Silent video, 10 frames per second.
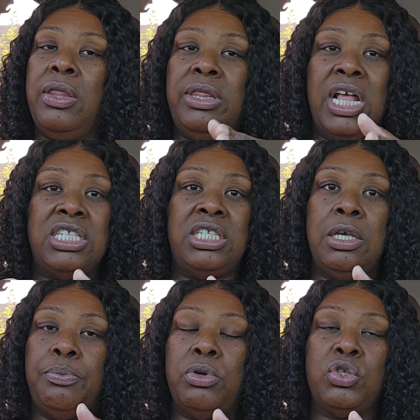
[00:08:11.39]
That's
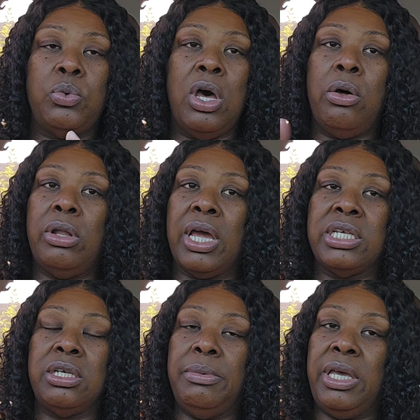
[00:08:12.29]
simple as well. Like I
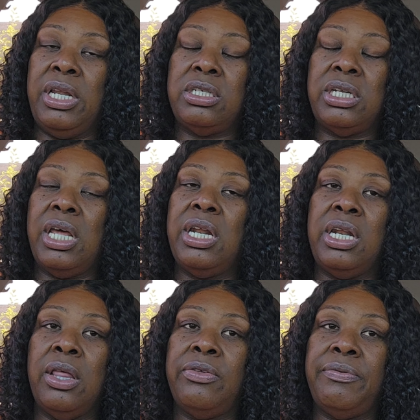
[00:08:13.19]
said, I'm going to get into that in
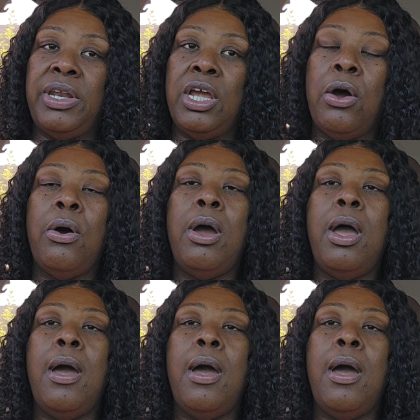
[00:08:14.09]
another video.